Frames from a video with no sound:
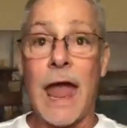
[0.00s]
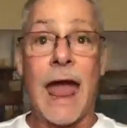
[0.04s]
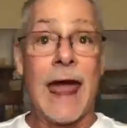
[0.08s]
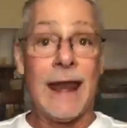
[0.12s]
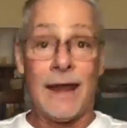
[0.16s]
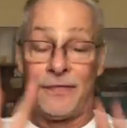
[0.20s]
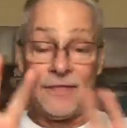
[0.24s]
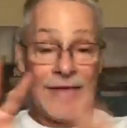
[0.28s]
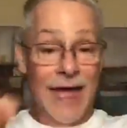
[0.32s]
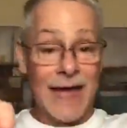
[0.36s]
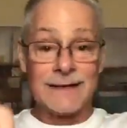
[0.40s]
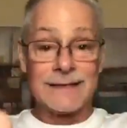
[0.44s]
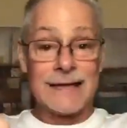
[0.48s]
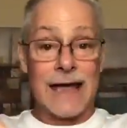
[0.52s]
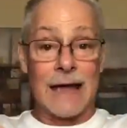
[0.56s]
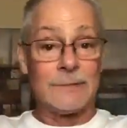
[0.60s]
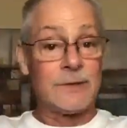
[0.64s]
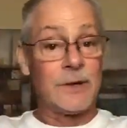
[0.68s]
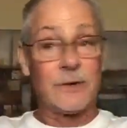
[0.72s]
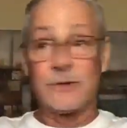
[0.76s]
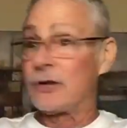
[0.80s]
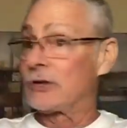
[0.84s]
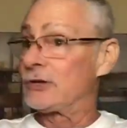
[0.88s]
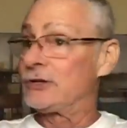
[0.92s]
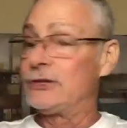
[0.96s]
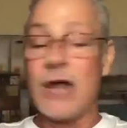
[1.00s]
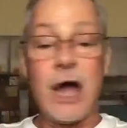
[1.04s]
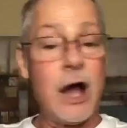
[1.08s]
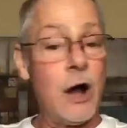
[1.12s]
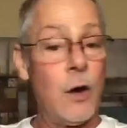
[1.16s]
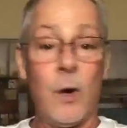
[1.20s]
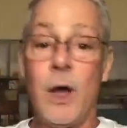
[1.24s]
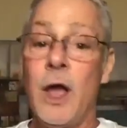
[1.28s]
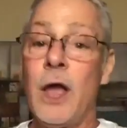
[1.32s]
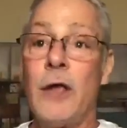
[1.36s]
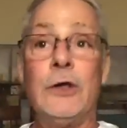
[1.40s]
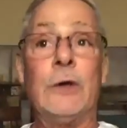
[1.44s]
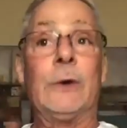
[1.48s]
All makes sense.
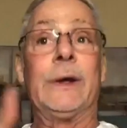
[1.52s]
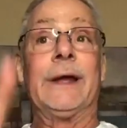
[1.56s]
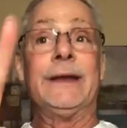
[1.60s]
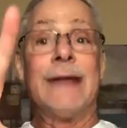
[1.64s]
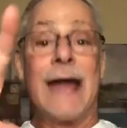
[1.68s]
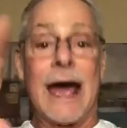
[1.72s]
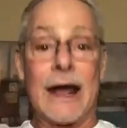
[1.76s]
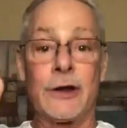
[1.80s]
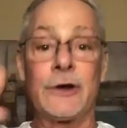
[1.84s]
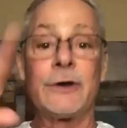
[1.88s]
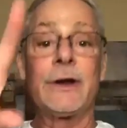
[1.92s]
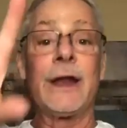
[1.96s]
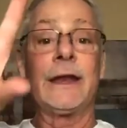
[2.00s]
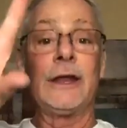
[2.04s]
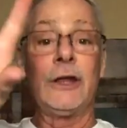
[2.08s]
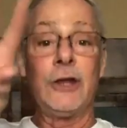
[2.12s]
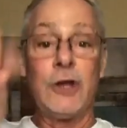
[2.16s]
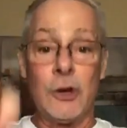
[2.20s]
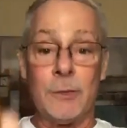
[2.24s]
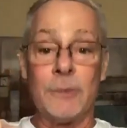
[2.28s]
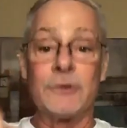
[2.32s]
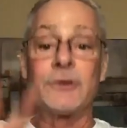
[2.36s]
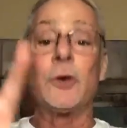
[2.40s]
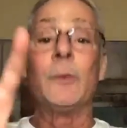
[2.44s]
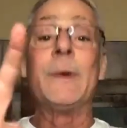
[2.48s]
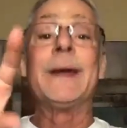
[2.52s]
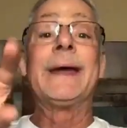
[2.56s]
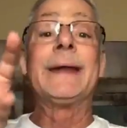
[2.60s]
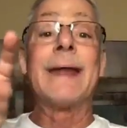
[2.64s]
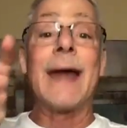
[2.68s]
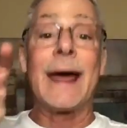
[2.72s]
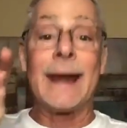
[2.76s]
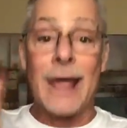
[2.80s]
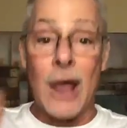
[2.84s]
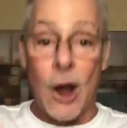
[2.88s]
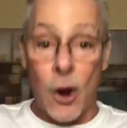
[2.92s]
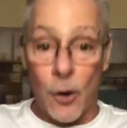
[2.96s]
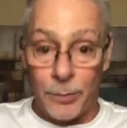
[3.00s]
And at that time, Spirit says, no,
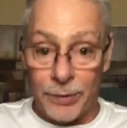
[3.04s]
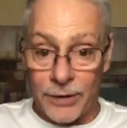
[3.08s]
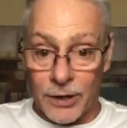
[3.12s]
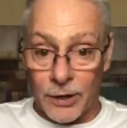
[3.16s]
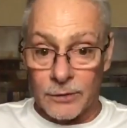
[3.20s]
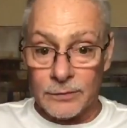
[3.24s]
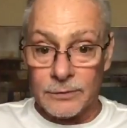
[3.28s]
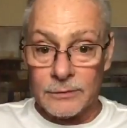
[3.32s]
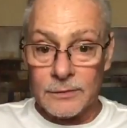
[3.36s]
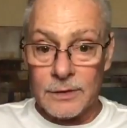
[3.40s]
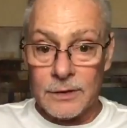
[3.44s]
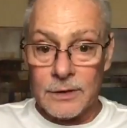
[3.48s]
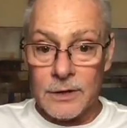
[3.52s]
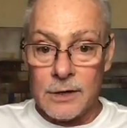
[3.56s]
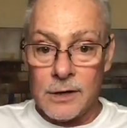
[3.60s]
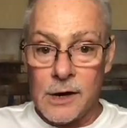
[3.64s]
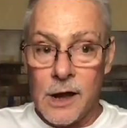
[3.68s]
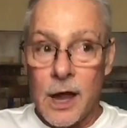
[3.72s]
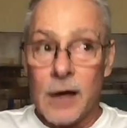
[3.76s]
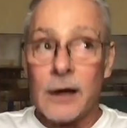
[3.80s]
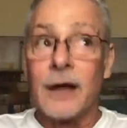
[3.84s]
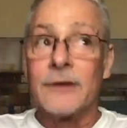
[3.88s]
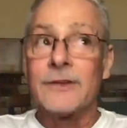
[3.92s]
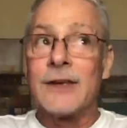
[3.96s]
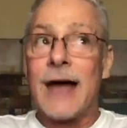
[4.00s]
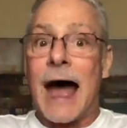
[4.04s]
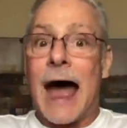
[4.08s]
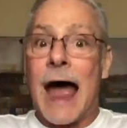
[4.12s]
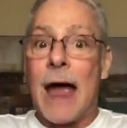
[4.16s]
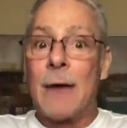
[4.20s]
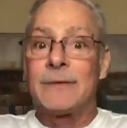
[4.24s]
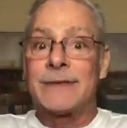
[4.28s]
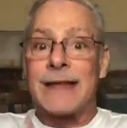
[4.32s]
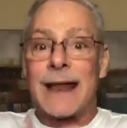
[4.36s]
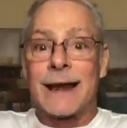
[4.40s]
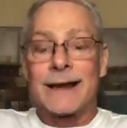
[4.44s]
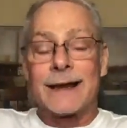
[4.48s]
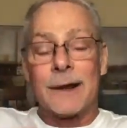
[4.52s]
you cannot hurt any humans or we cannot
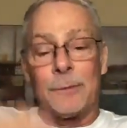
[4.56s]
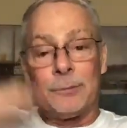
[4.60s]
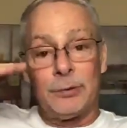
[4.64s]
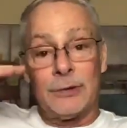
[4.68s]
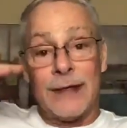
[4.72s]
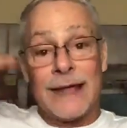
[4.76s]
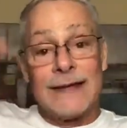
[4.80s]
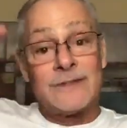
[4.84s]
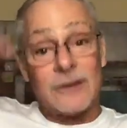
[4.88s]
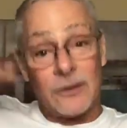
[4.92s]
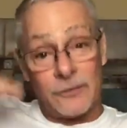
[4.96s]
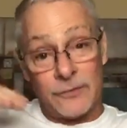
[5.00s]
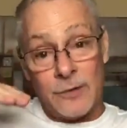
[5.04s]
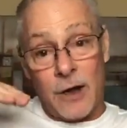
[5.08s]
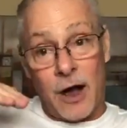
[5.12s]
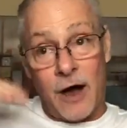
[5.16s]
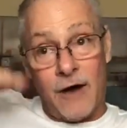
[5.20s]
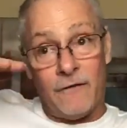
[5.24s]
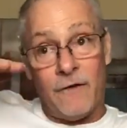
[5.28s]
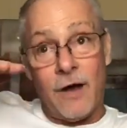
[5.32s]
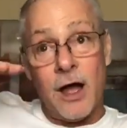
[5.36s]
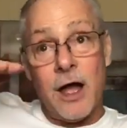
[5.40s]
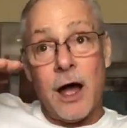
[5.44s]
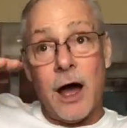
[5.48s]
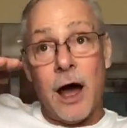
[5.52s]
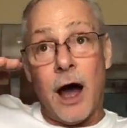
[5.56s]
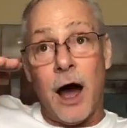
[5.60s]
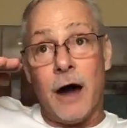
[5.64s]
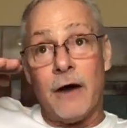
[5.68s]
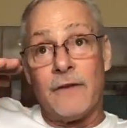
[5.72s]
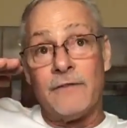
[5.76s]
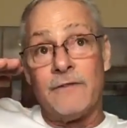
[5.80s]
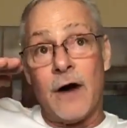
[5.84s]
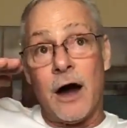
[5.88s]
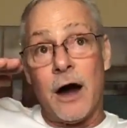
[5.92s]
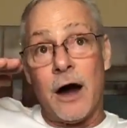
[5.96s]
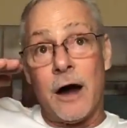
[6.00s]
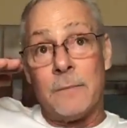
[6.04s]
help you. Because I was not
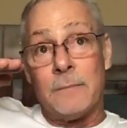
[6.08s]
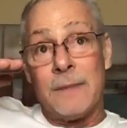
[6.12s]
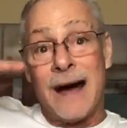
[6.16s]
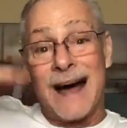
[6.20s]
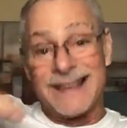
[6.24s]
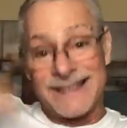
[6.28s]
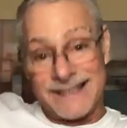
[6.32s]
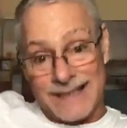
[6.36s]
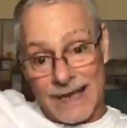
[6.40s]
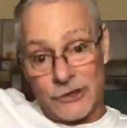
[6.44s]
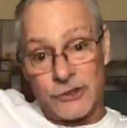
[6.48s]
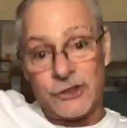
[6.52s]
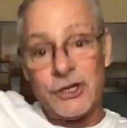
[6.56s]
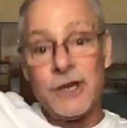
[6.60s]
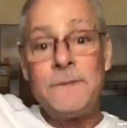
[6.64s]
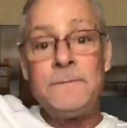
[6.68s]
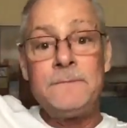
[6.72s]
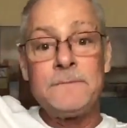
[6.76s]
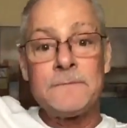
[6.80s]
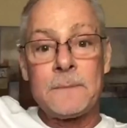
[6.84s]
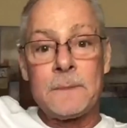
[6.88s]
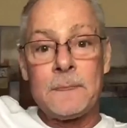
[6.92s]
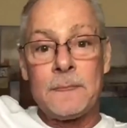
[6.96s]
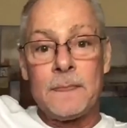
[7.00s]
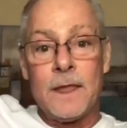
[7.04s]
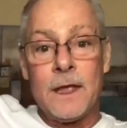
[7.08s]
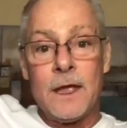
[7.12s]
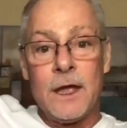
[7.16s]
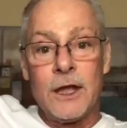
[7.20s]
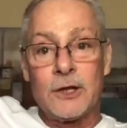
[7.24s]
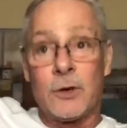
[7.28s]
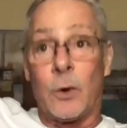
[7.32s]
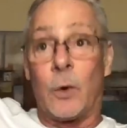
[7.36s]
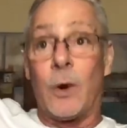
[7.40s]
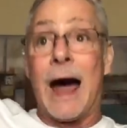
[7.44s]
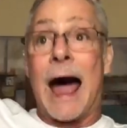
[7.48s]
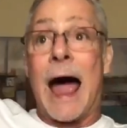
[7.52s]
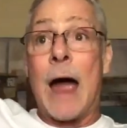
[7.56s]
in a place of
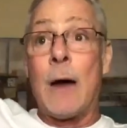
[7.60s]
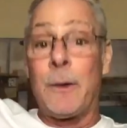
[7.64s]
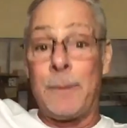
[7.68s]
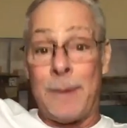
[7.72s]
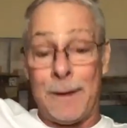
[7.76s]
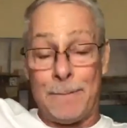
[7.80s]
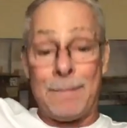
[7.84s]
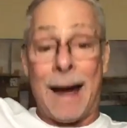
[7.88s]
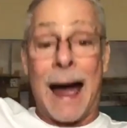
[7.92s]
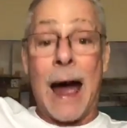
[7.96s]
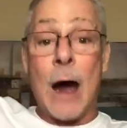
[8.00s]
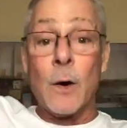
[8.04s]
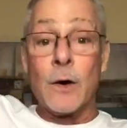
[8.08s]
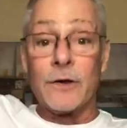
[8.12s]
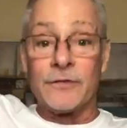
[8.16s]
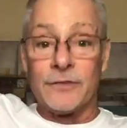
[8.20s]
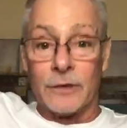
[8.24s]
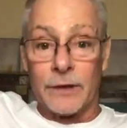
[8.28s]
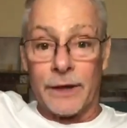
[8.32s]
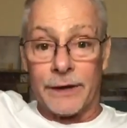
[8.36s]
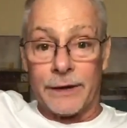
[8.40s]
ascension